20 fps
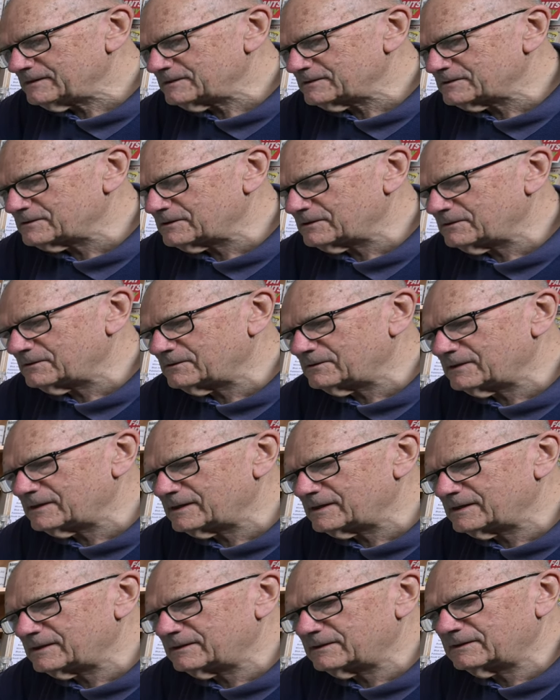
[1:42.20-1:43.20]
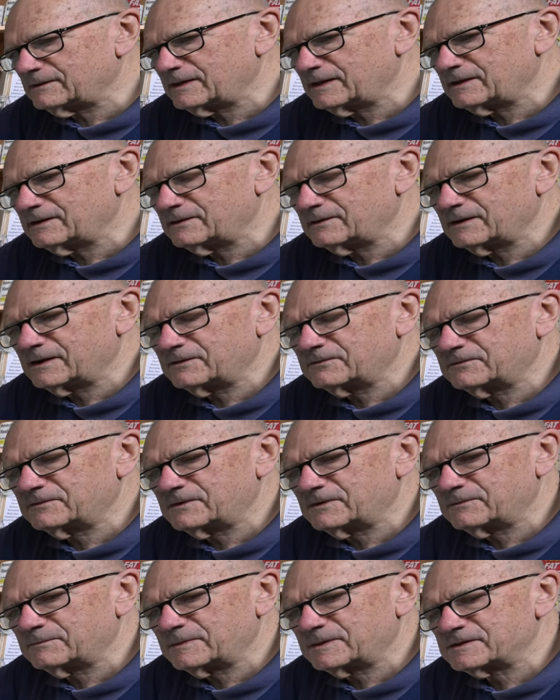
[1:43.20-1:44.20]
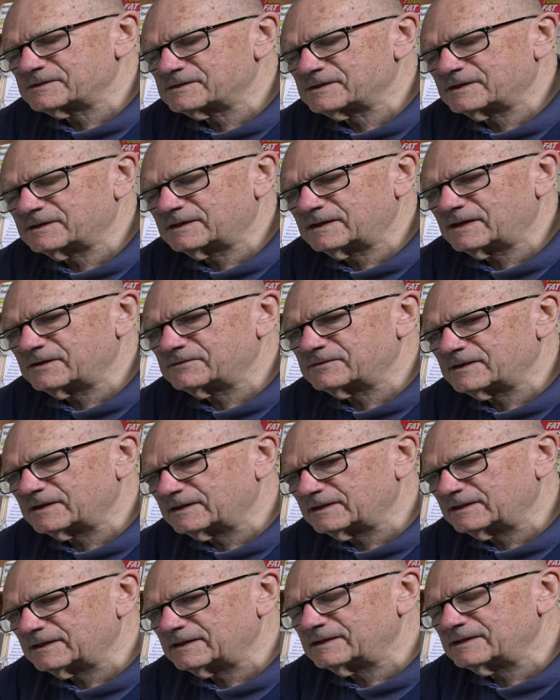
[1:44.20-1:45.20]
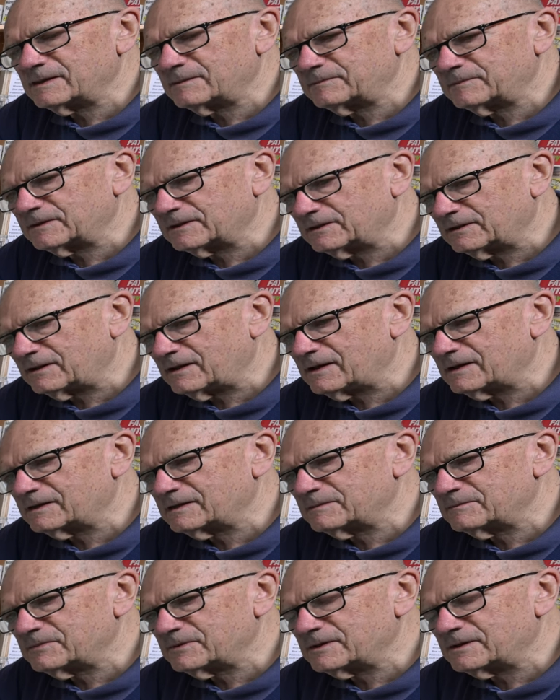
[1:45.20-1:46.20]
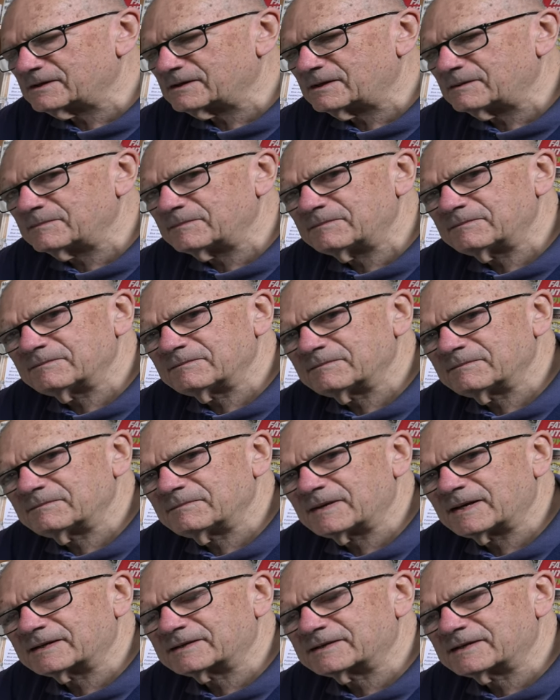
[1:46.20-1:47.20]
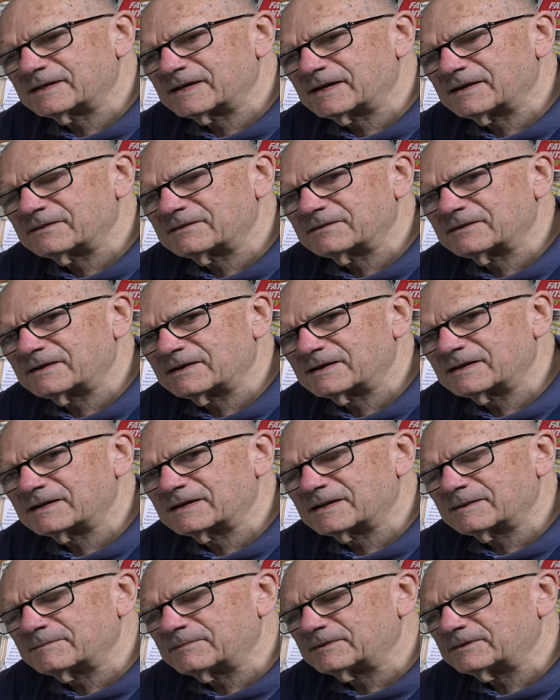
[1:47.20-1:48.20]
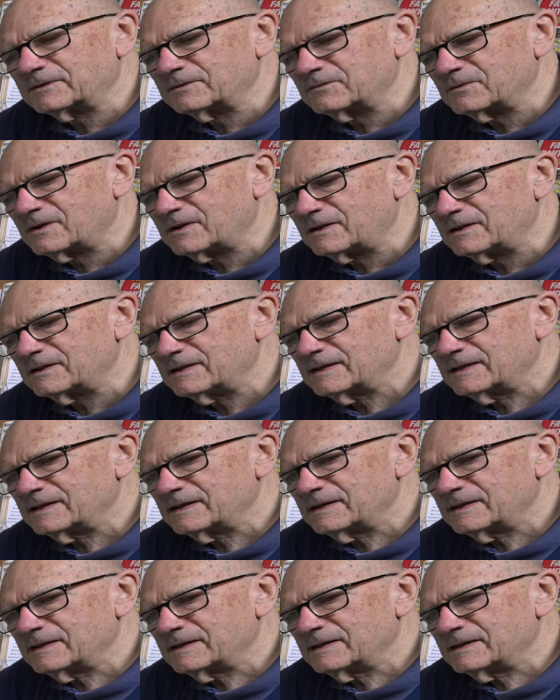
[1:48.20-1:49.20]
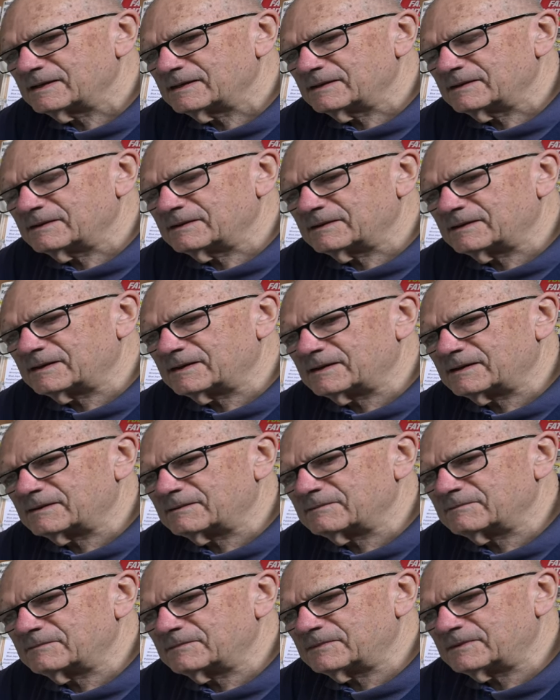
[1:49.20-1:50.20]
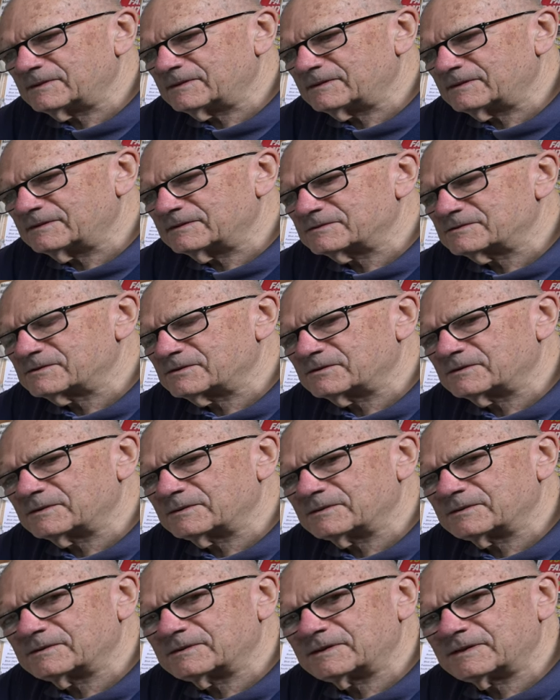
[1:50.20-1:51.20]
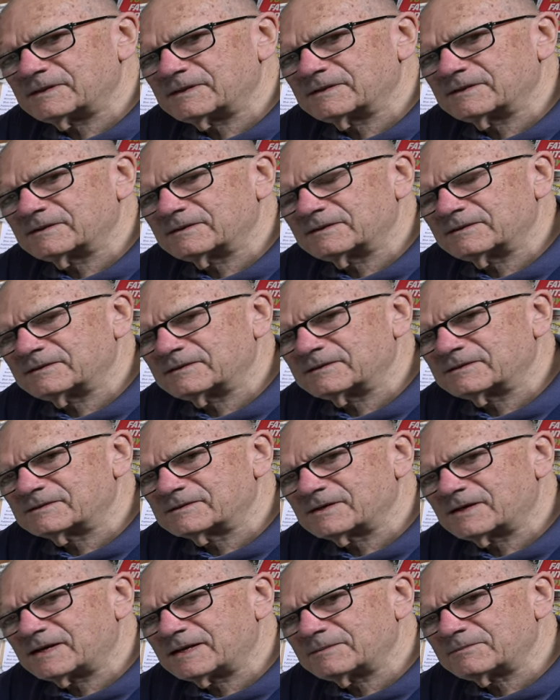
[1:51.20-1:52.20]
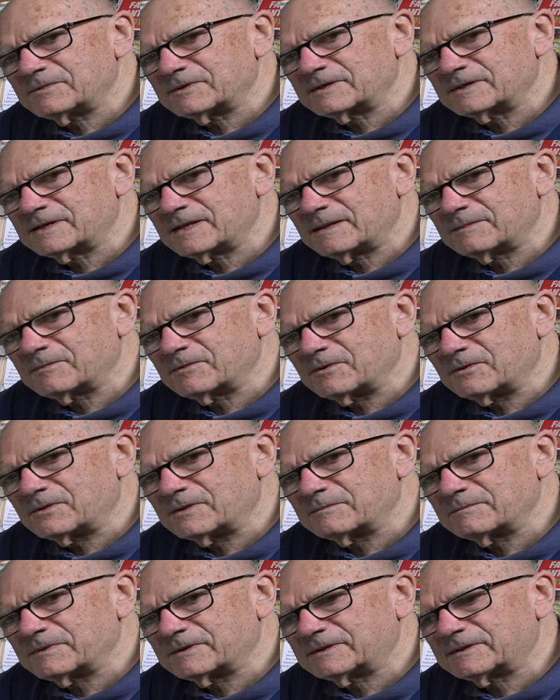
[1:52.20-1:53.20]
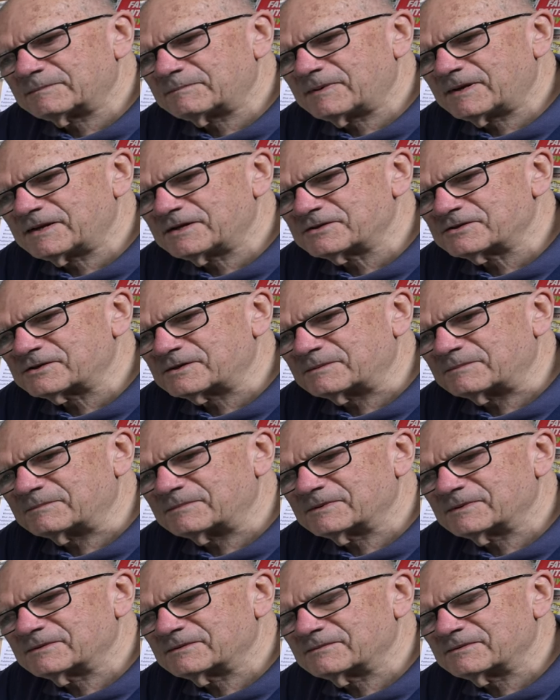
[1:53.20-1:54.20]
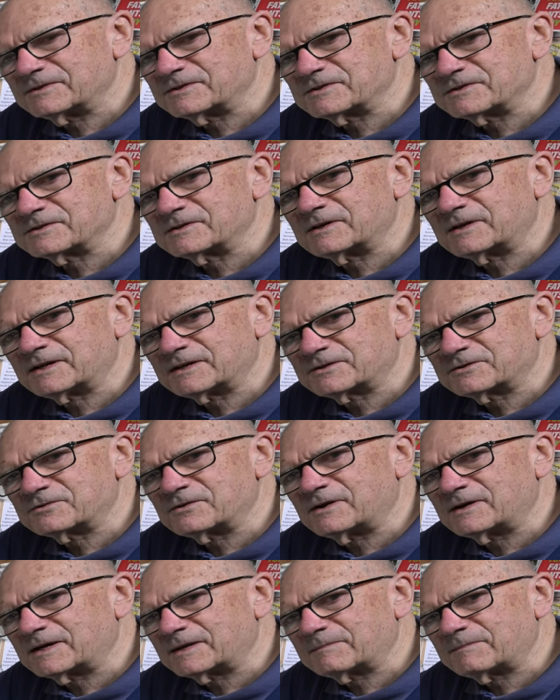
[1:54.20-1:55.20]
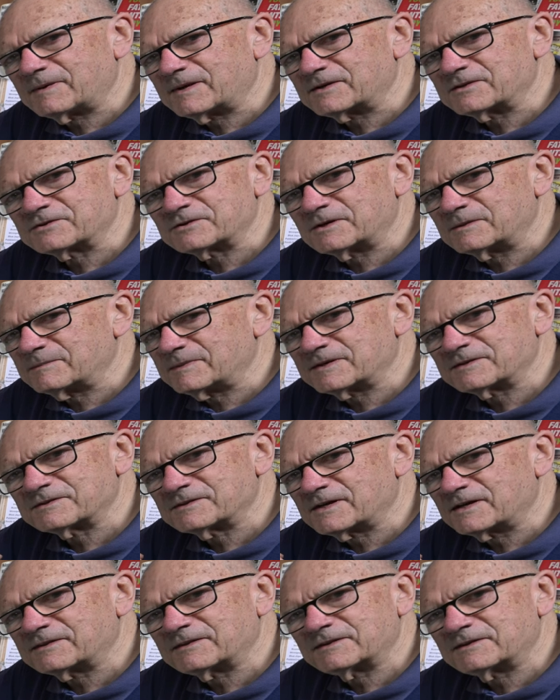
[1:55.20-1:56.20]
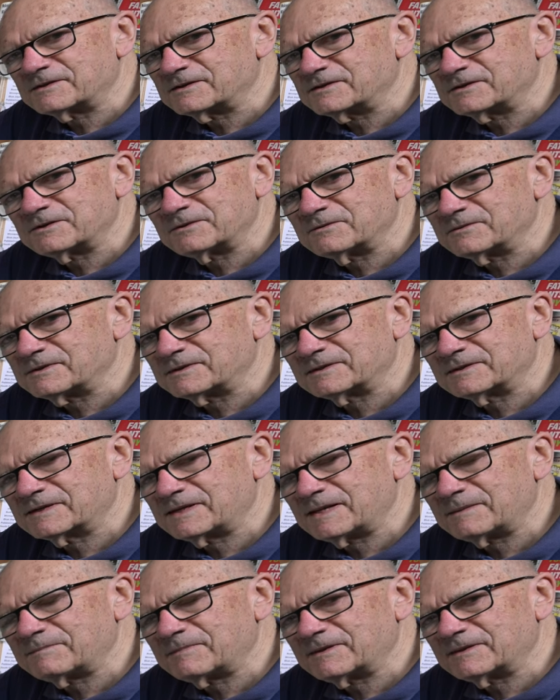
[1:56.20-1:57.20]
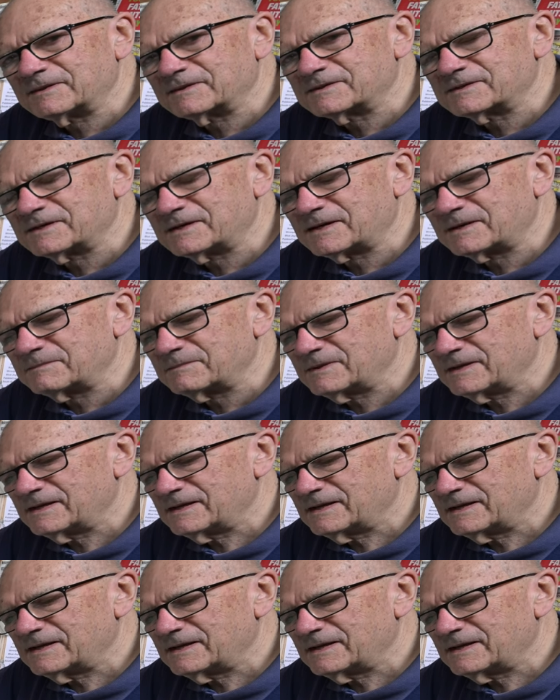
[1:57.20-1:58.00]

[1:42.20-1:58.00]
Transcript: so uh, later, after my son left, I cleaned up the clock and put it all back together and hung it up on the wall. Um, so the, the the time would keep going, but the pendulum, which is an electronic pendulum, has nothing to do with keeping the time.